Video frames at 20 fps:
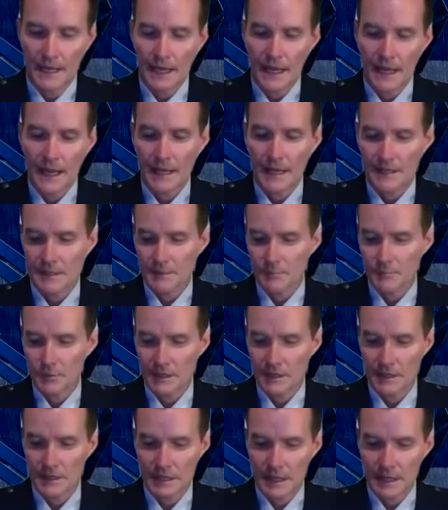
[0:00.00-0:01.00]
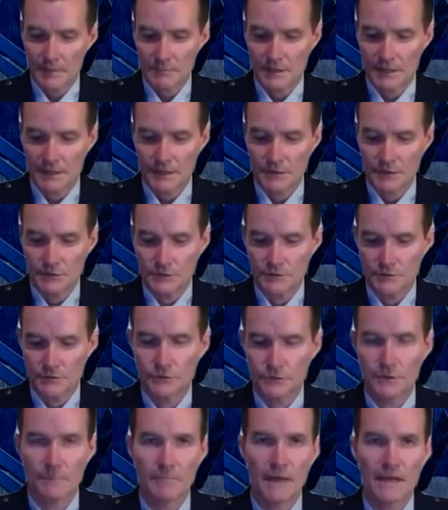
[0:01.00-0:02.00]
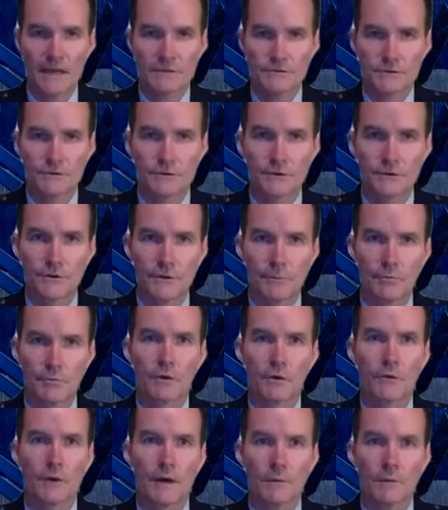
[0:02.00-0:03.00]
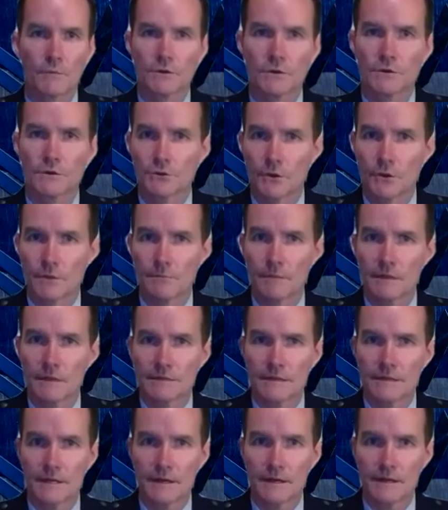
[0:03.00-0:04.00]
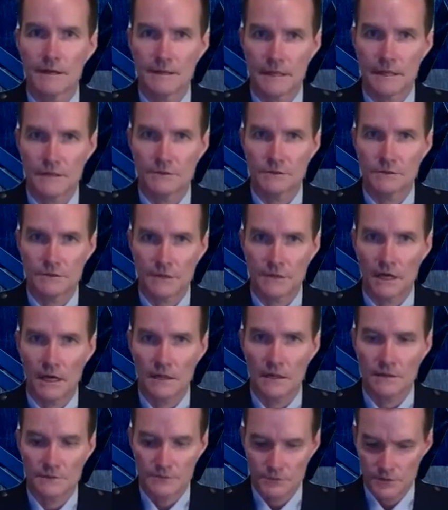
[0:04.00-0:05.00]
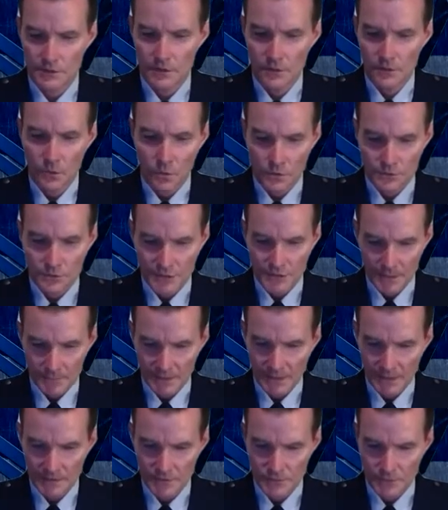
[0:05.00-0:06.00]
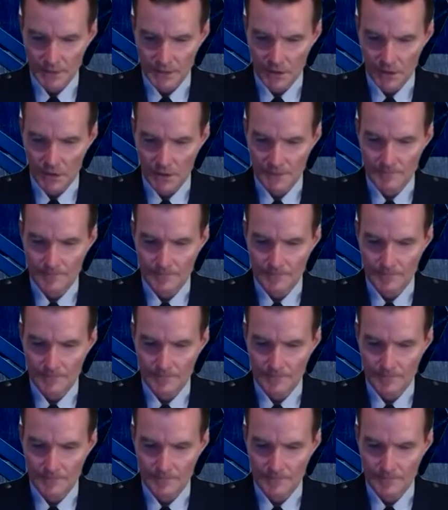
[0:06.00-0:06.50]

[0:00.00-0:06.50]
and he put in an application to a master's degree program with the Joint Military Intelligence College, or JMIC as we call it.